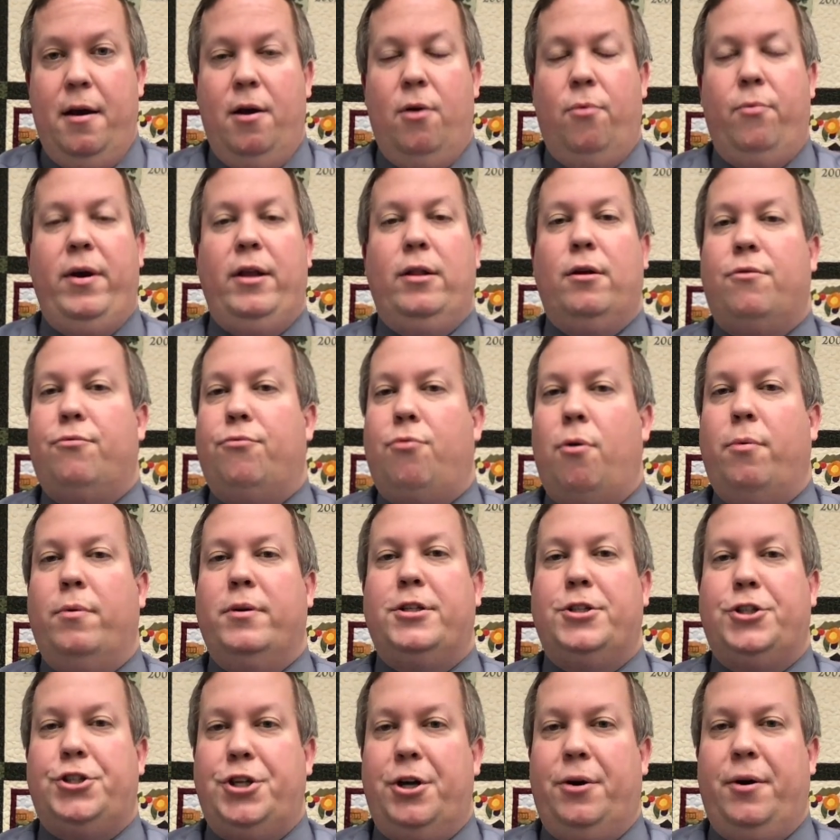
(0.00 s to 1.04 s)
We look forward
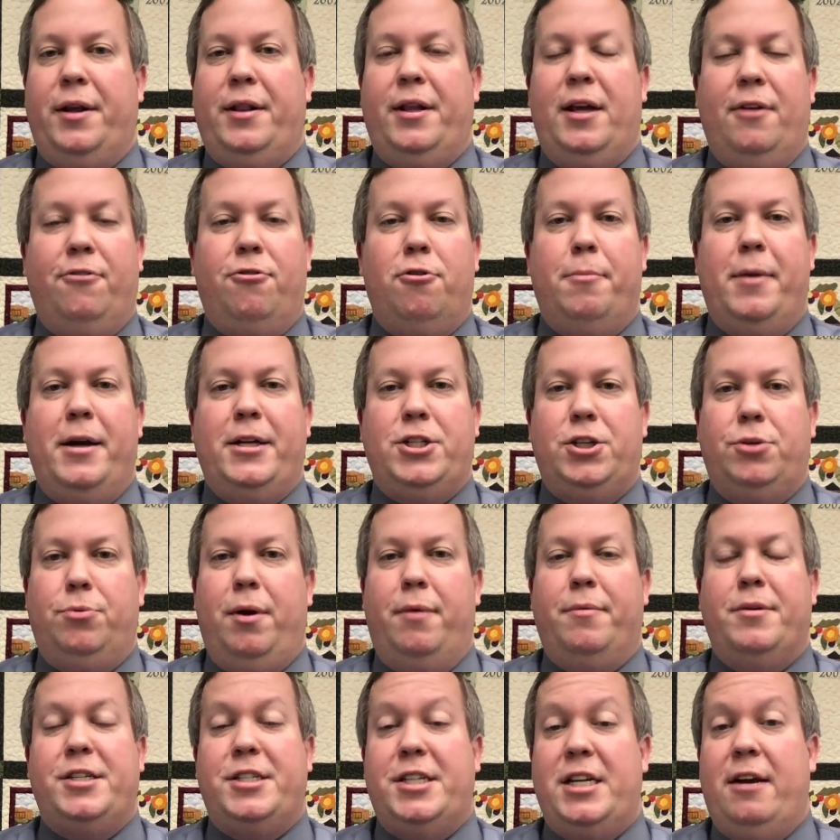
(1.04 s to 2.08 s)
to sharing the information we
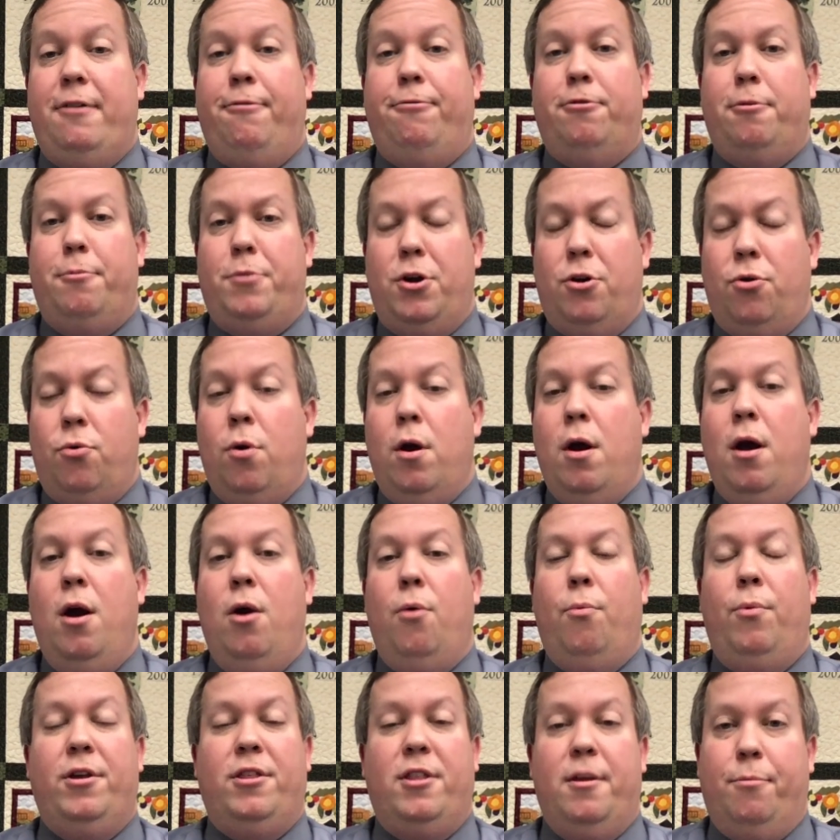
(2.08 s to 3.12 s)
receive from you
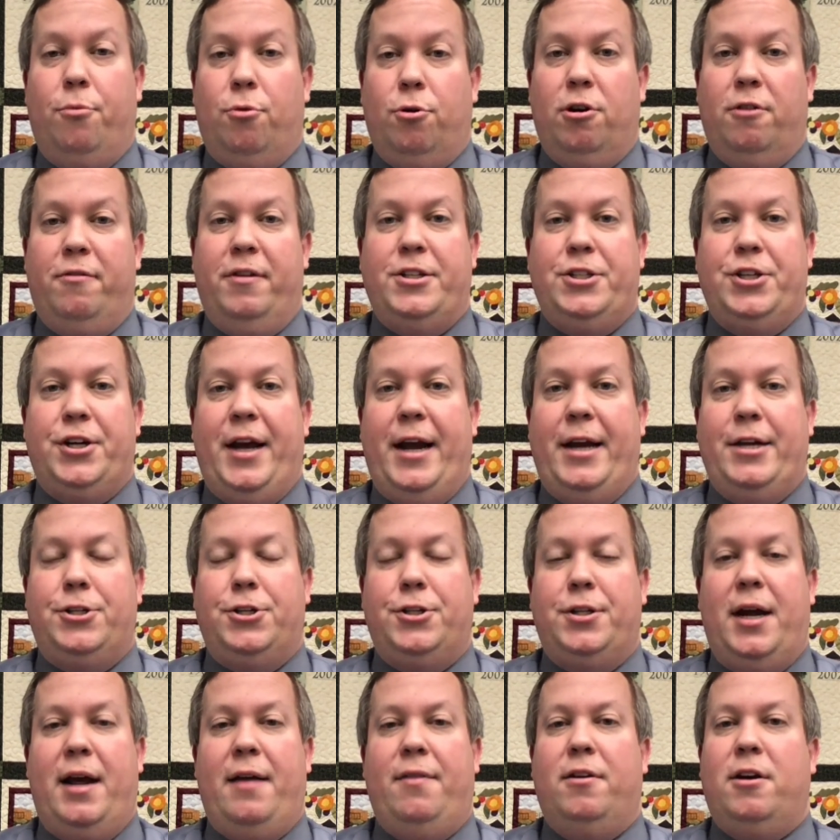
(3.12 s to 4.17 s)
with the Board of
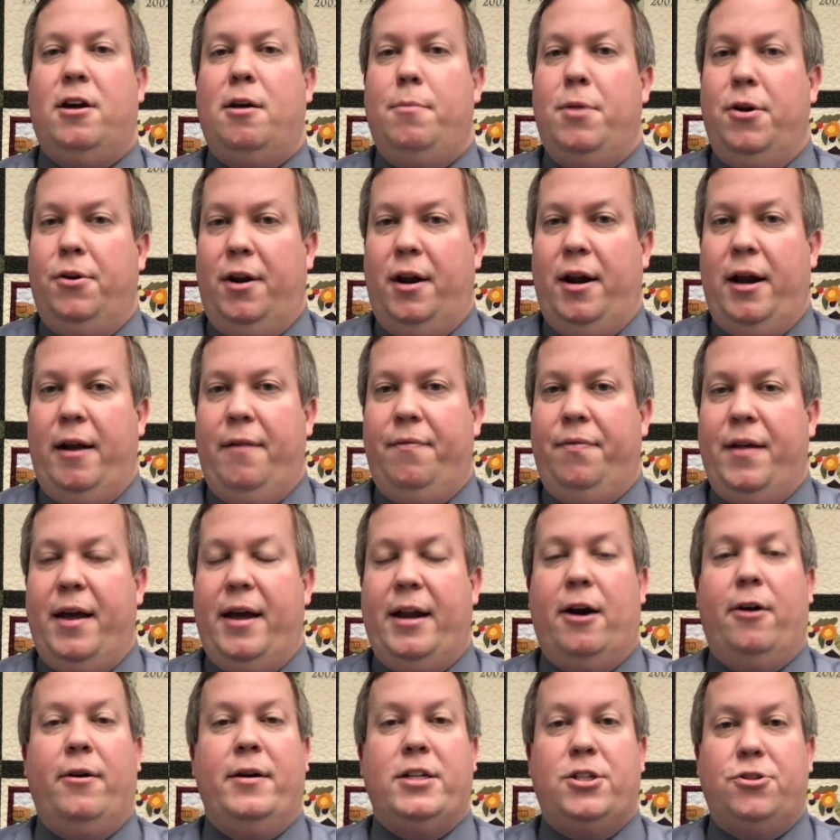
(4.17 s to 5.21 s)
Education and the community at
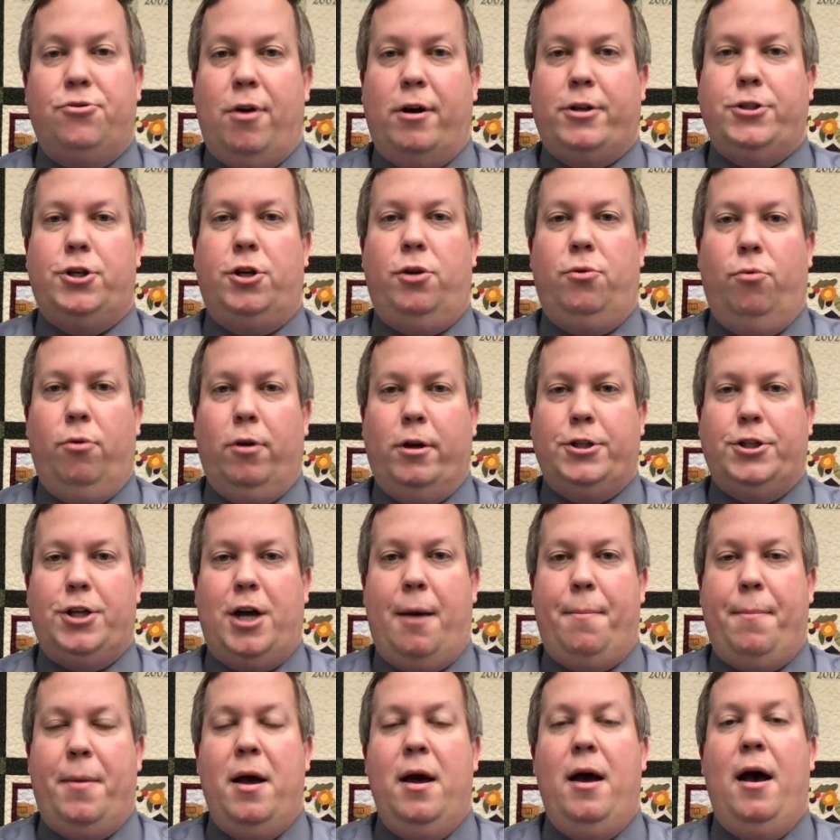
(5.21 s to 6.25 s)
our instructional
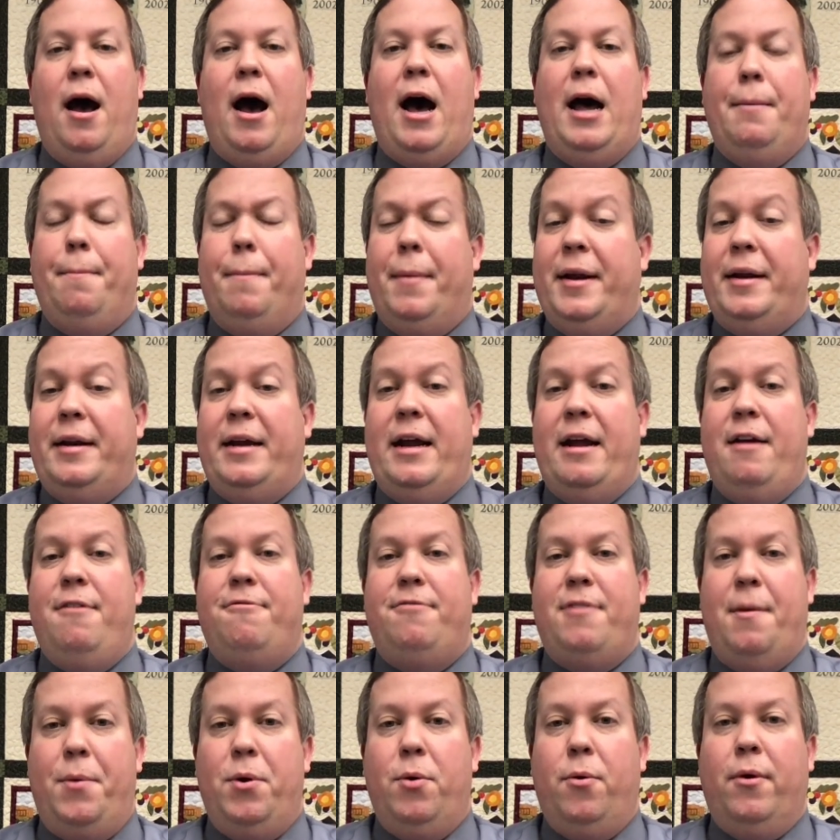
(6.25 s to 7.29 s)
workshop on Monday,
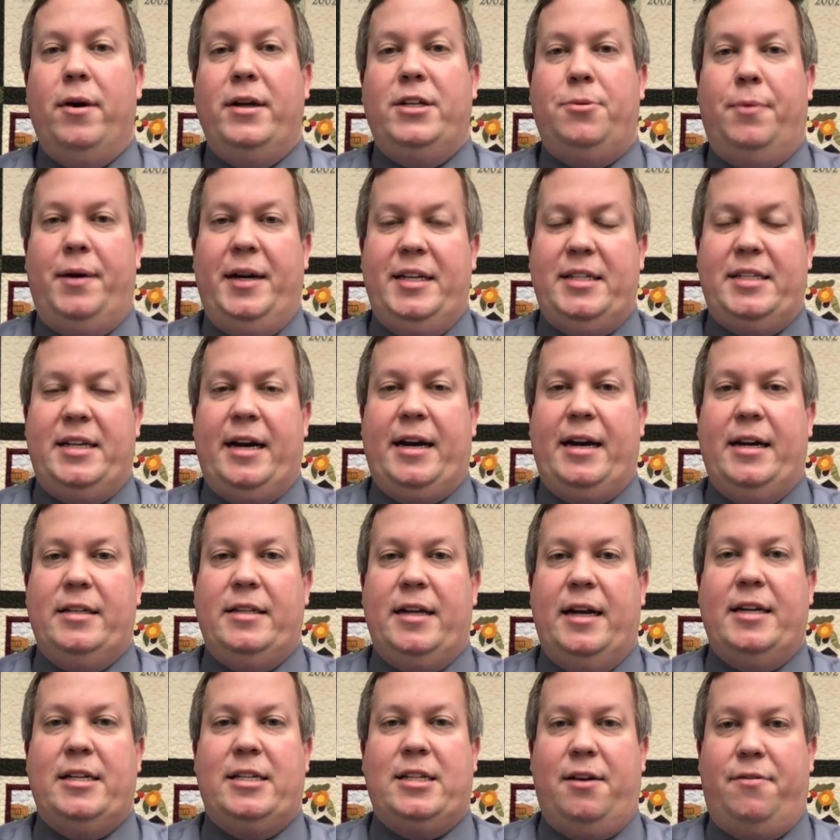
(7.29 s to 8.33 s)
February 22nd
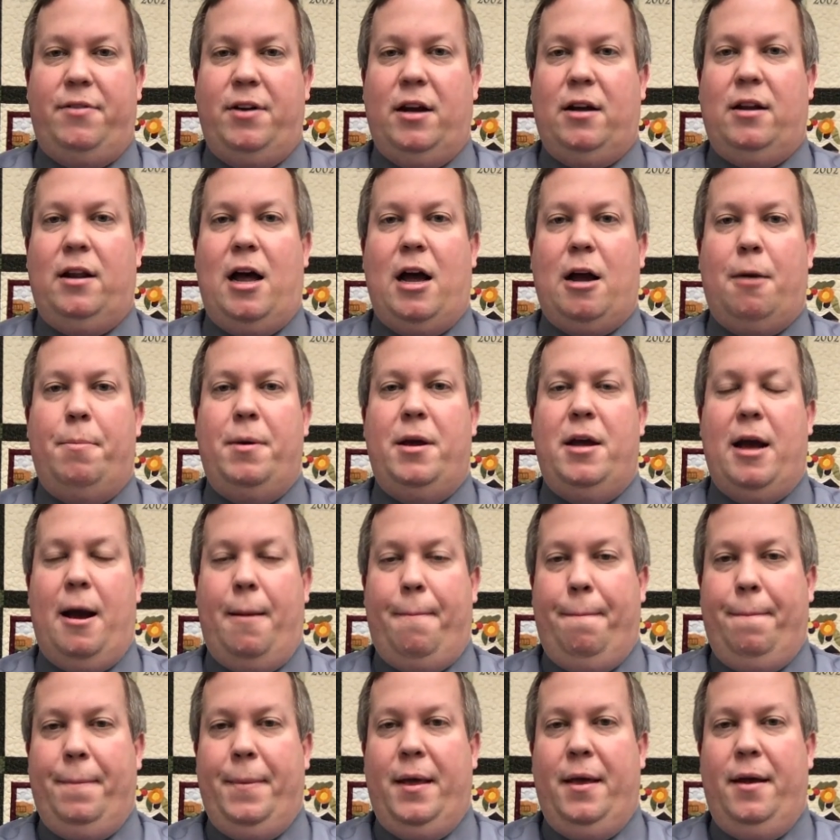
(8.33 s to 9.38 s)
at 7 o'clock p.m.
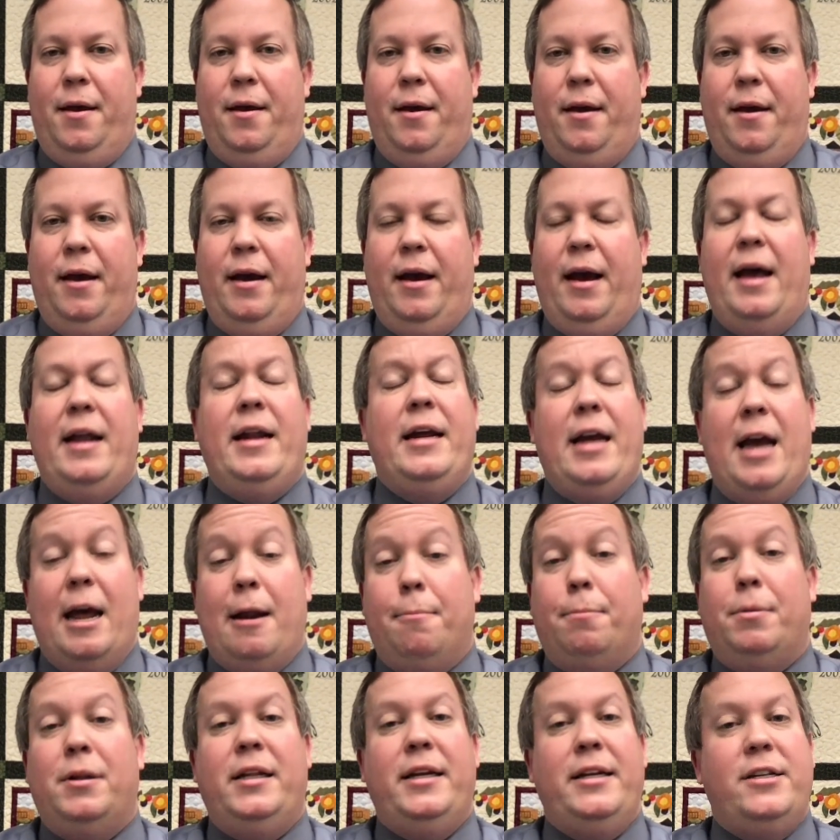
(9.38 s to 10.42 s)
And again,
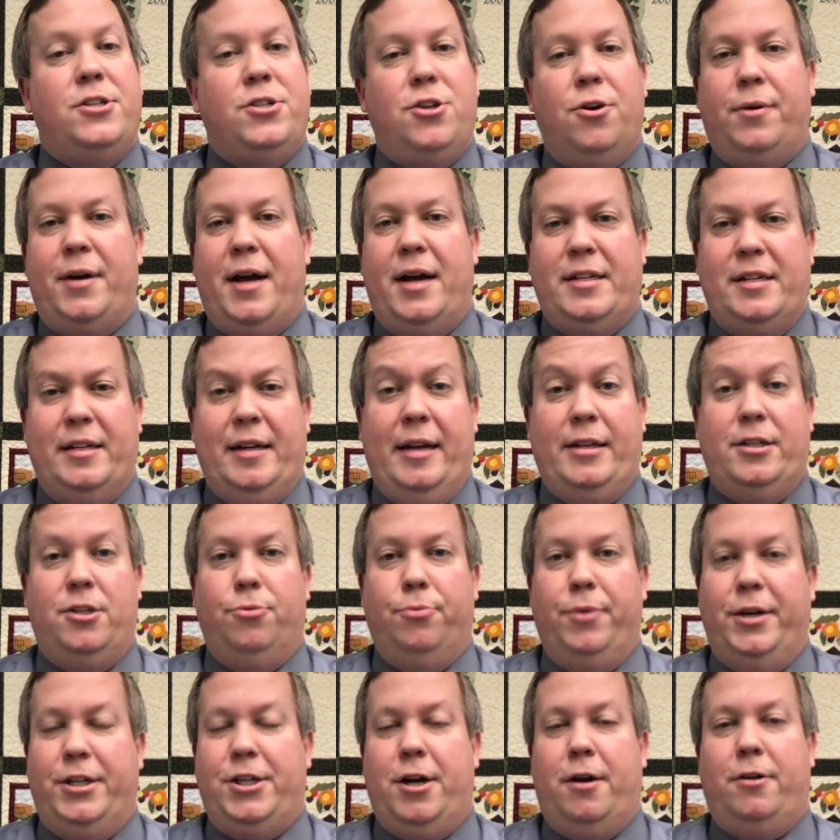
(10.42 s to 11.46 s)
please don't hesitate to
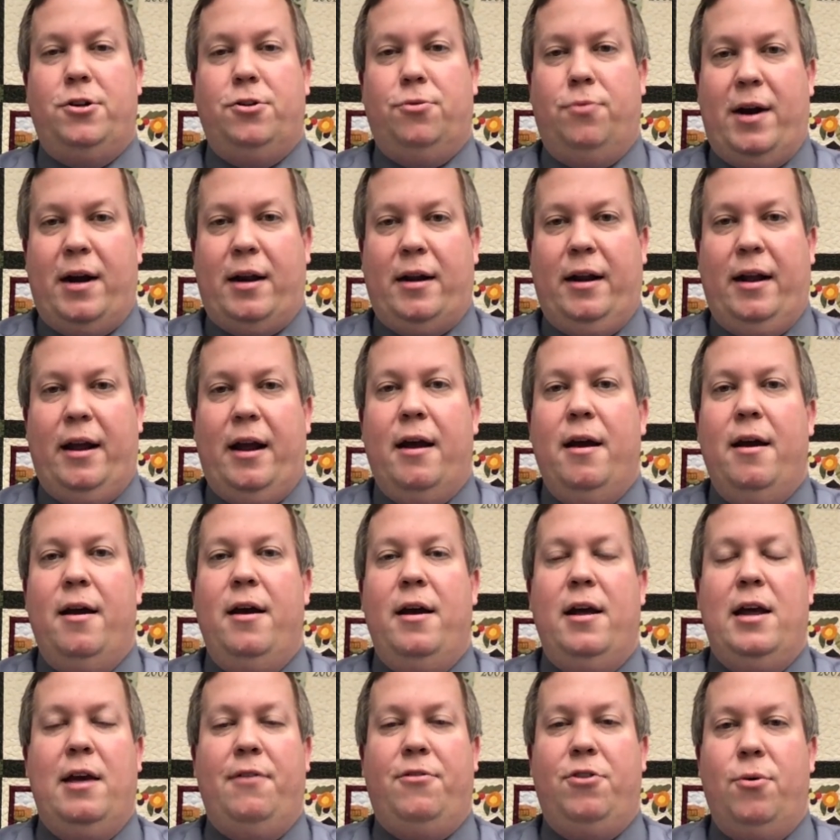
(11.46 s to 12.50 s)
reach out directly
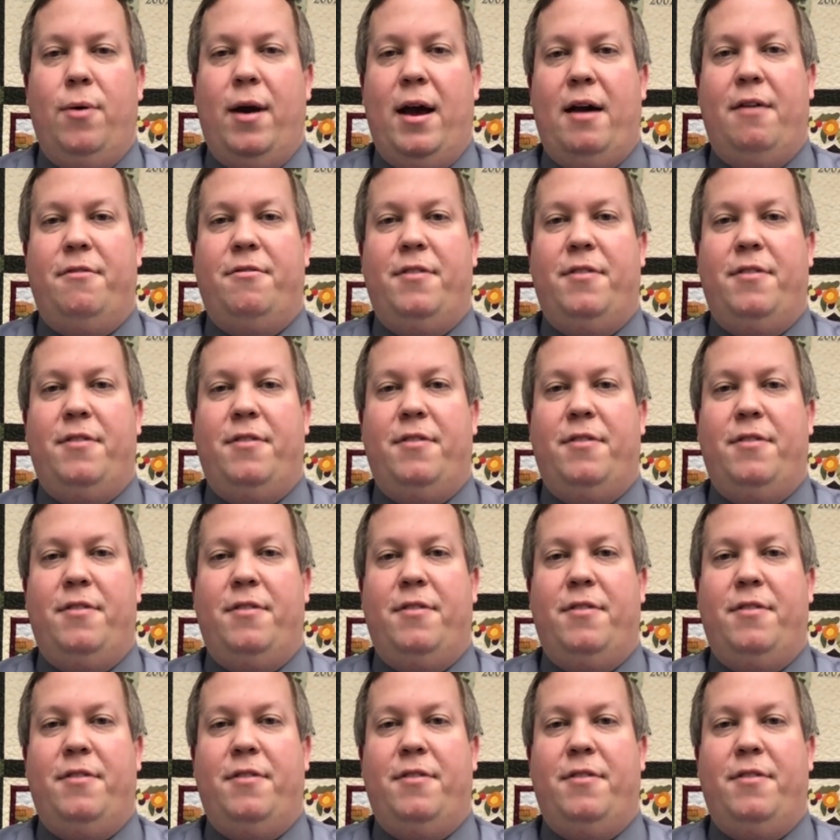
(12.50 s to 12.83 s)
if you have